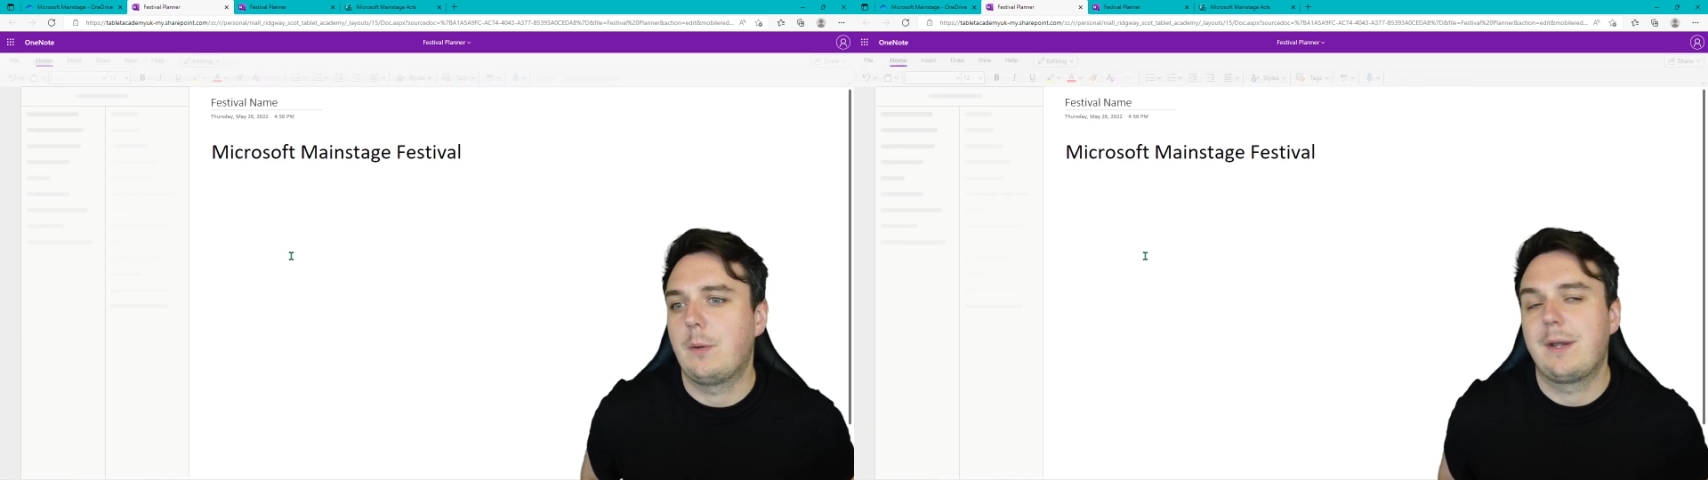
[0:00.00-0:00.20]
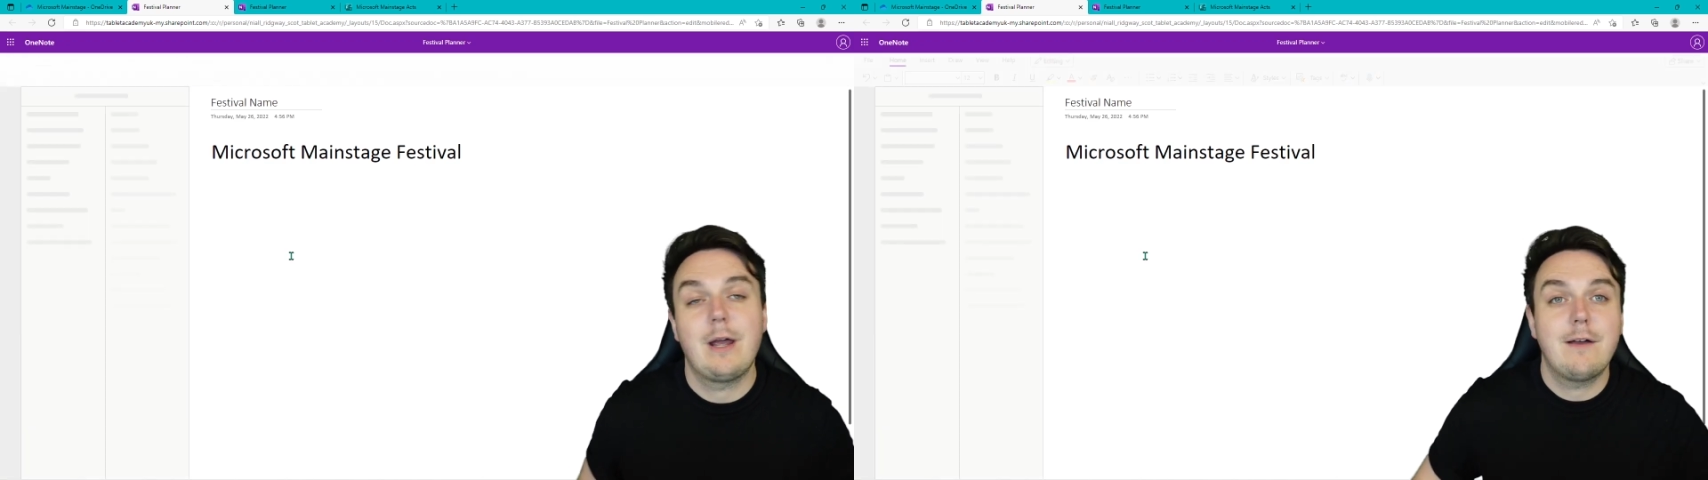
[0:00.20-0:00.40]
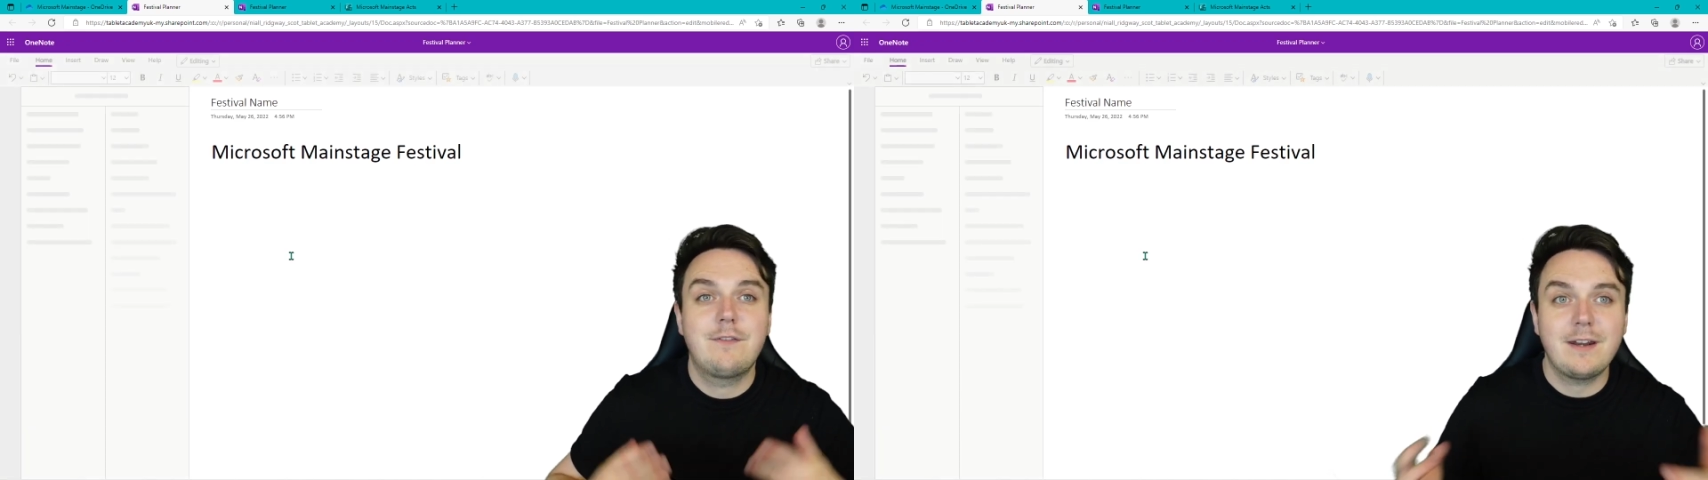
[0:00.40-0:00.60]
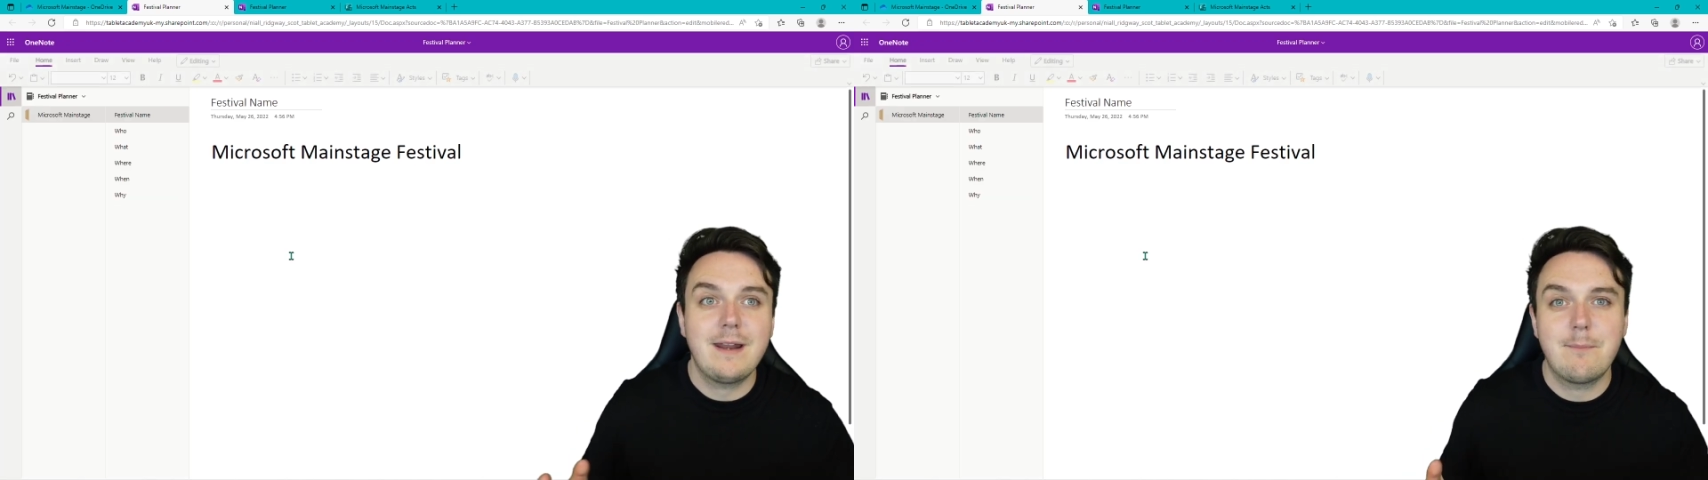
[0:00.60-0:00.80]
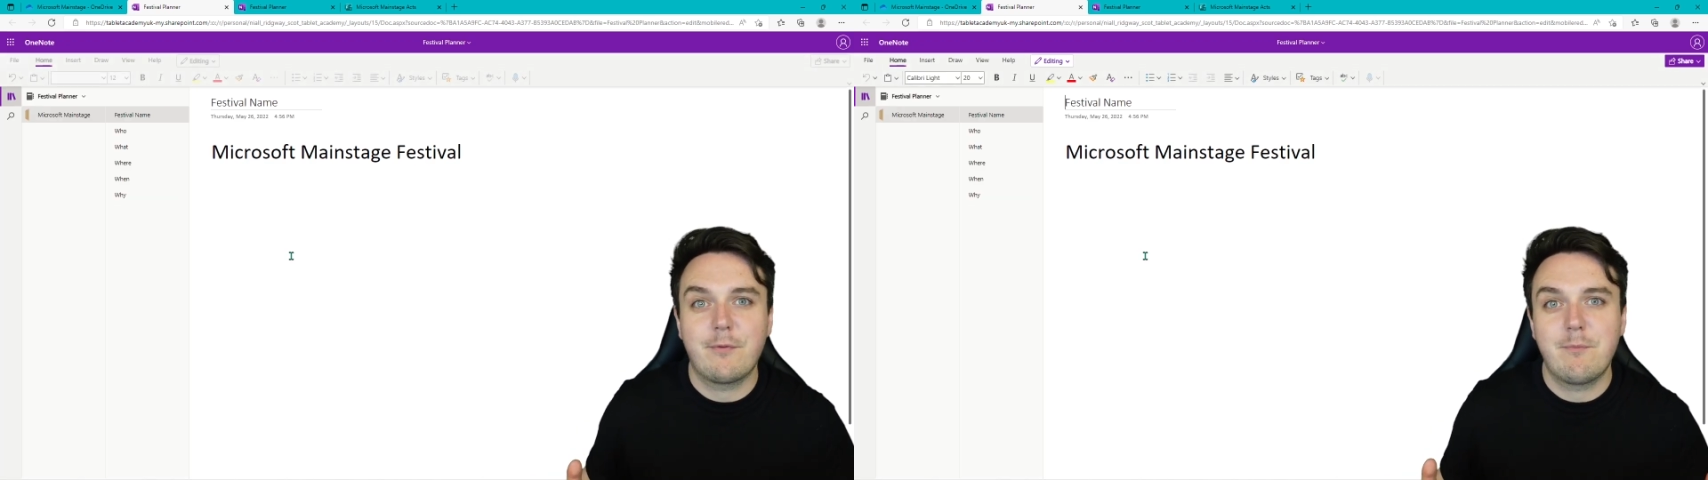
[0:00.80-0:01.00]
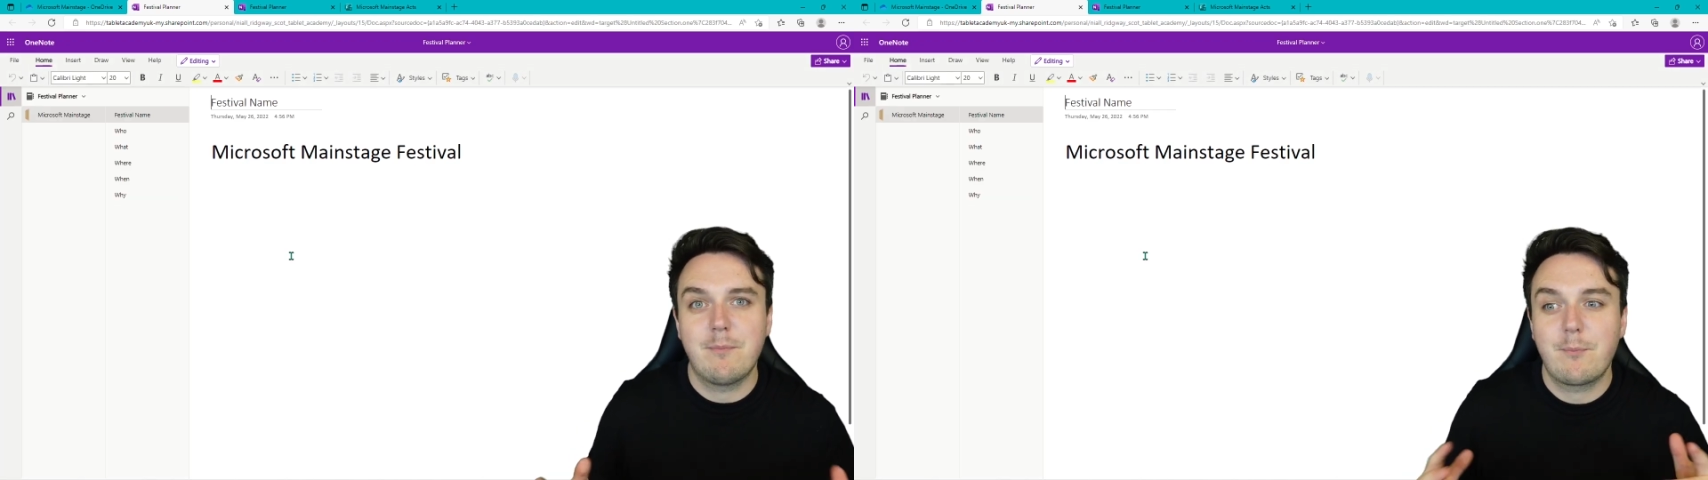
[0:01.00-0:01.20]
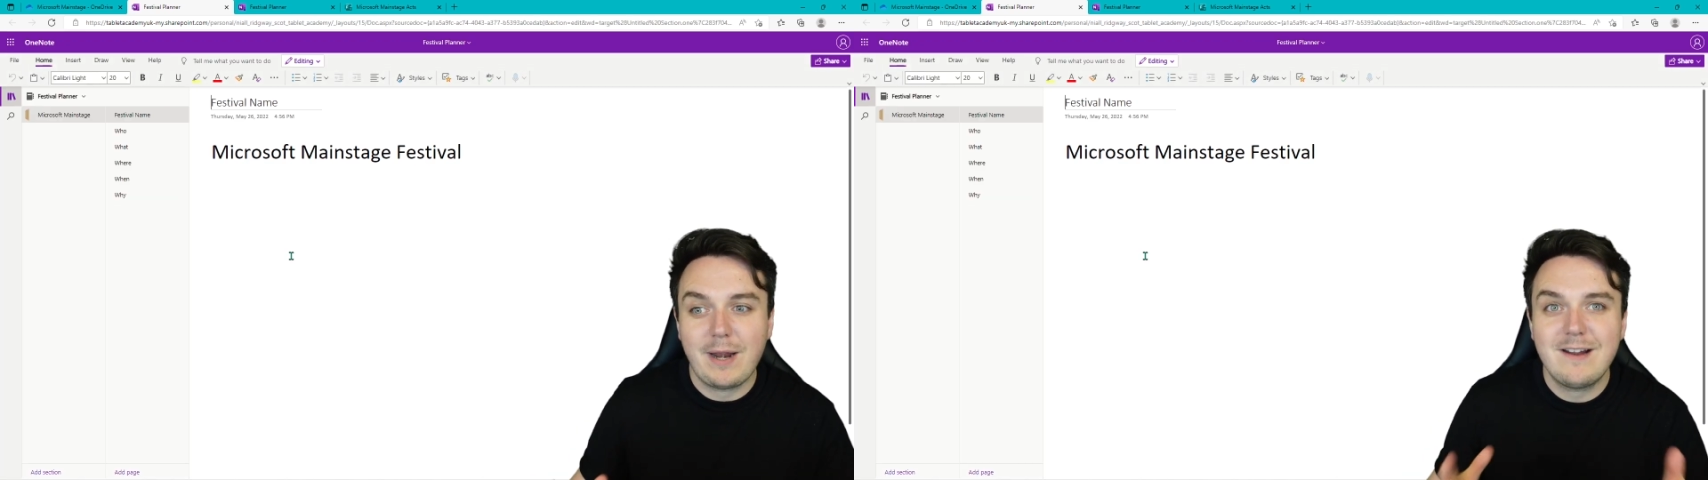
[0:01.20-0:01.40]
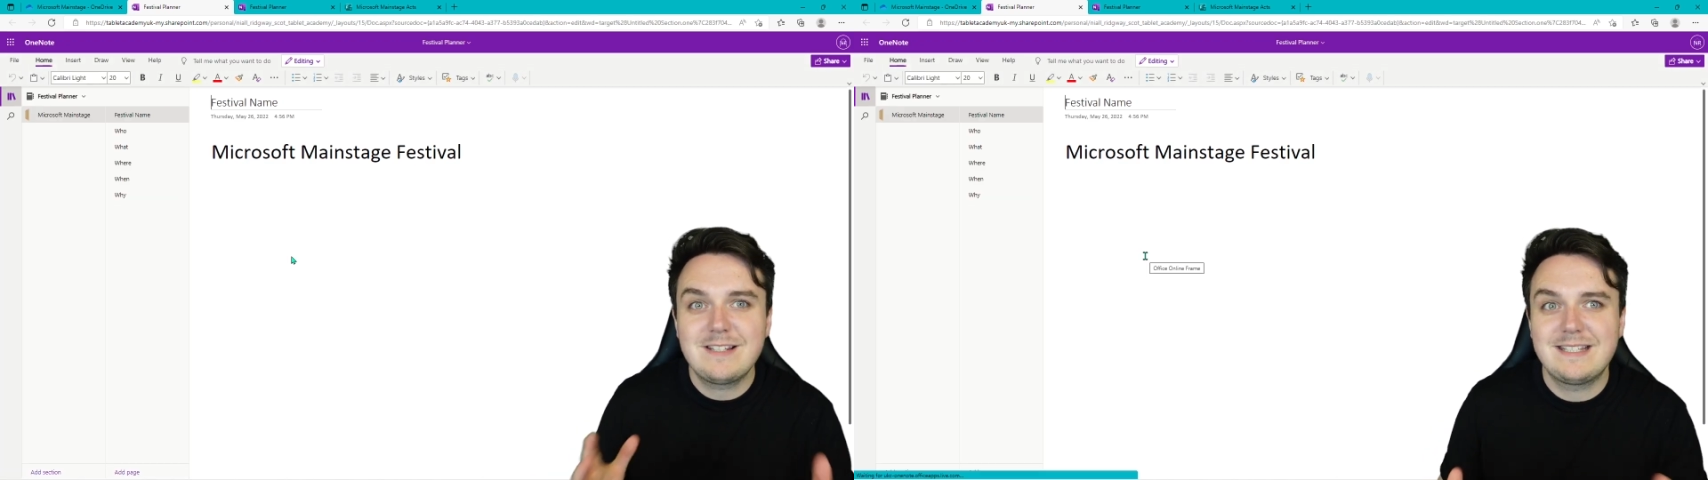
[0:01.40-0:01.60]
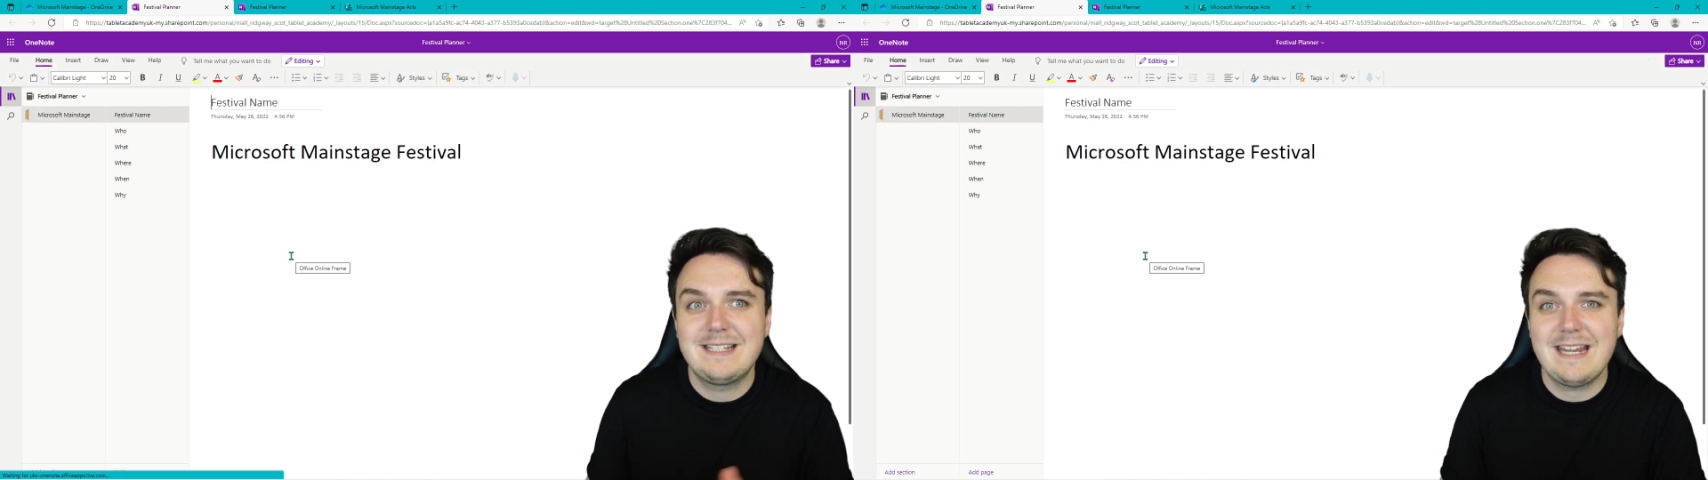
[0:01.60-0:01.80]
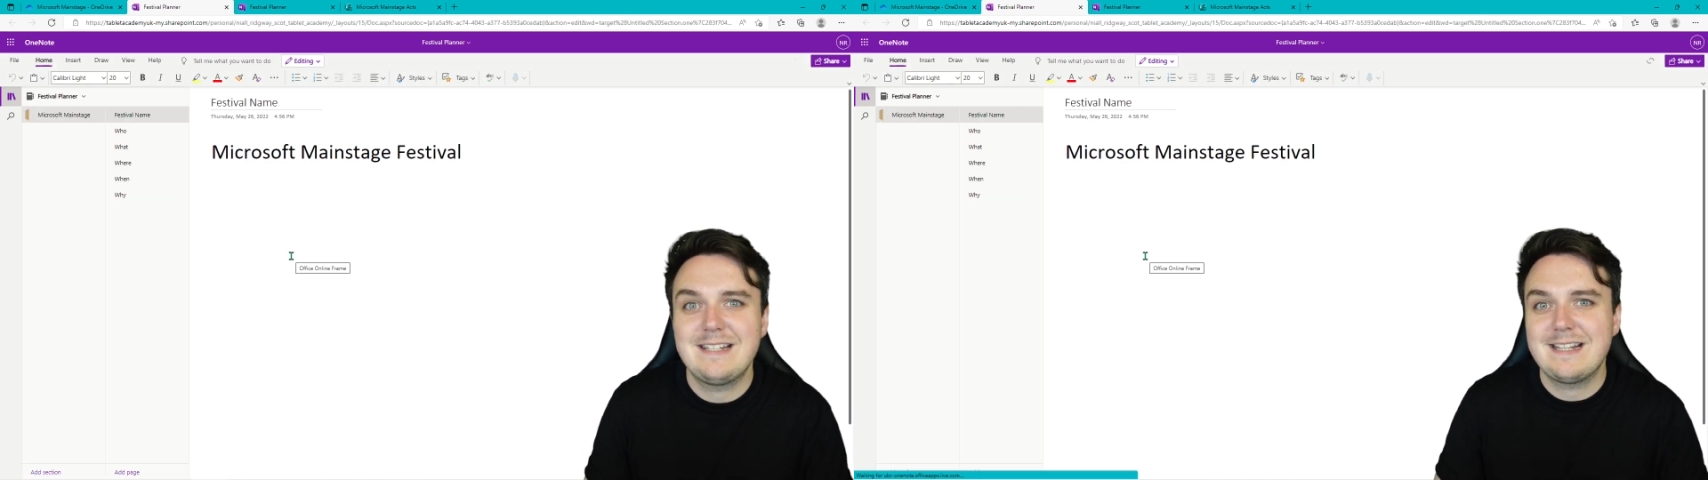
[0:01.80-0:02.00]
Now I've done it prior to
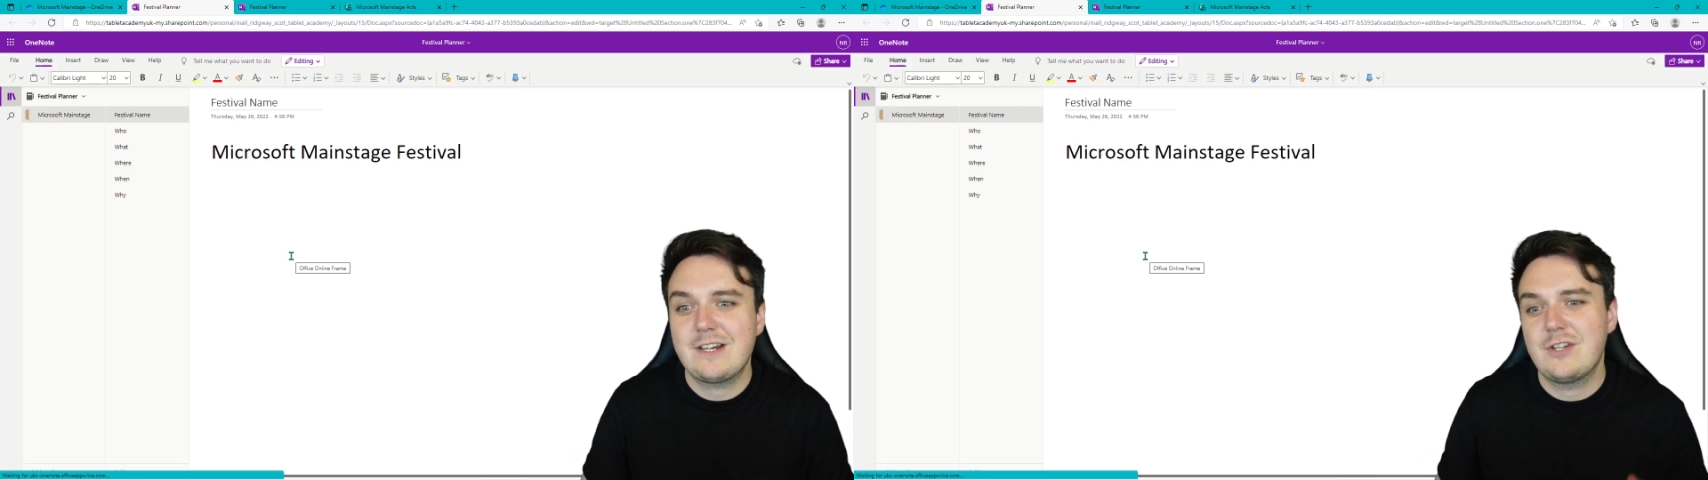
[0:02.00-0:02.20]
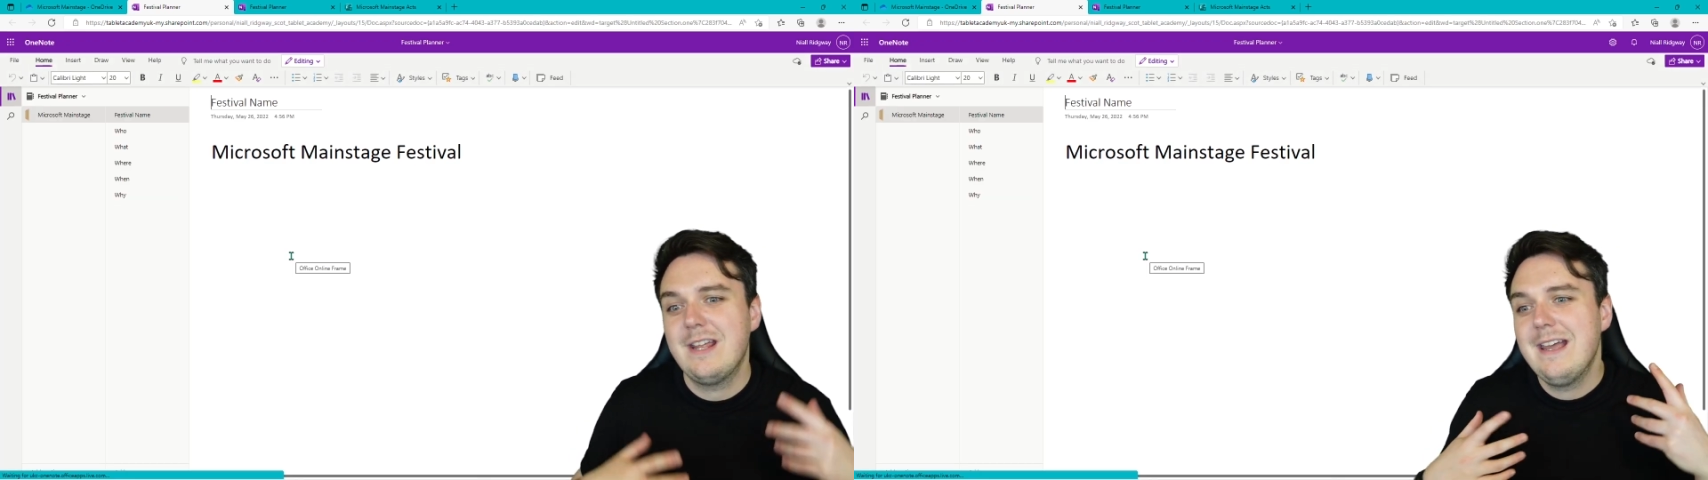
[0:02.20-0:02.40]
today's session